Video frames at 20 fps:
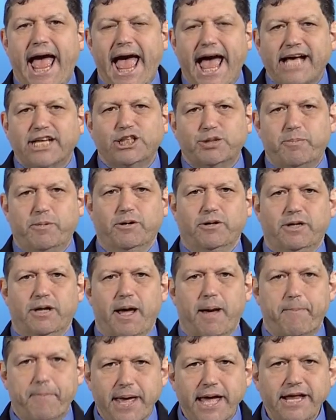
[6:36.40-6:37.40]
expert
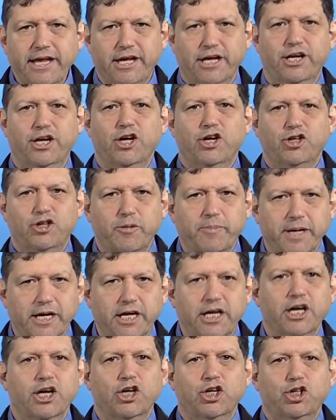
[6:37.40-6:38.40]
opinion to
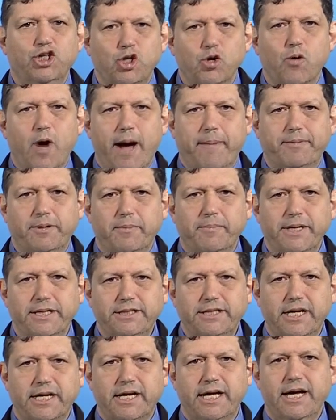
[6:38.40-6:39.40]
be too
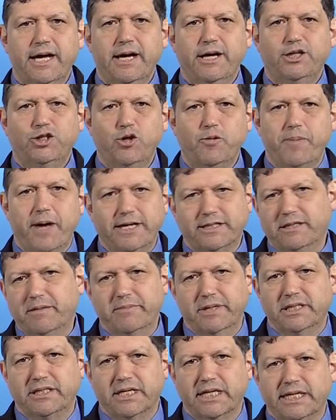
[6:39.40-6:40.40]
optimistic, too
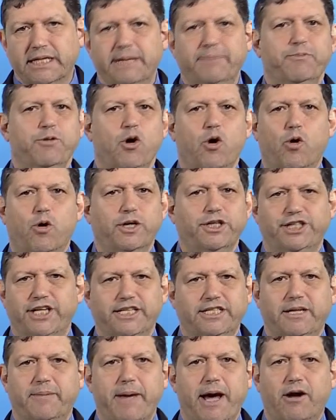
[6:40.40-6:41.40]
pessimistic, or
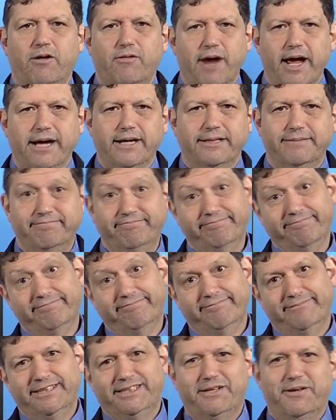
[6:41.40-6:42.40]
just about right.
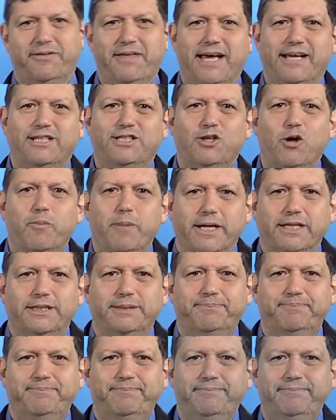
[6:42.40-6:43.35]
So thanks so much.